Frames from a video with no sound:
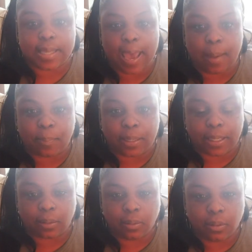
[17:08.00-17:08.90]

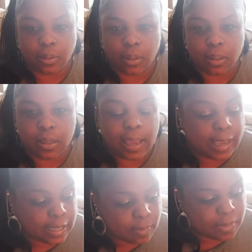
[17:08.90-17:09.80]
happening?
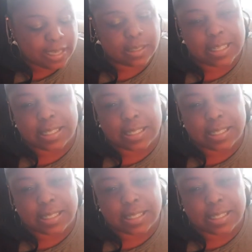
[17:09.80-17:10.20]
And they may need